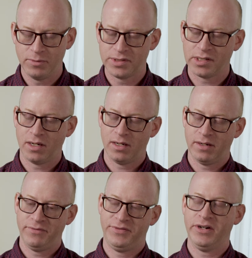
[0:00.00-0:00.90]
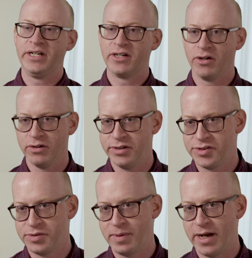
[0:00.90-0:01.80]
was uh, very
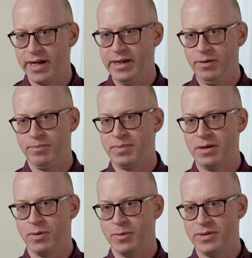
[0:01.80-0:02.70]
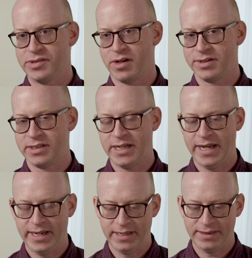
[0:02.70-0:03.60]
encouraged by, by what we saw
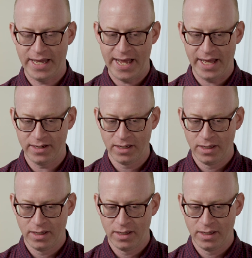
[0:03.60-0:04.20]
today, that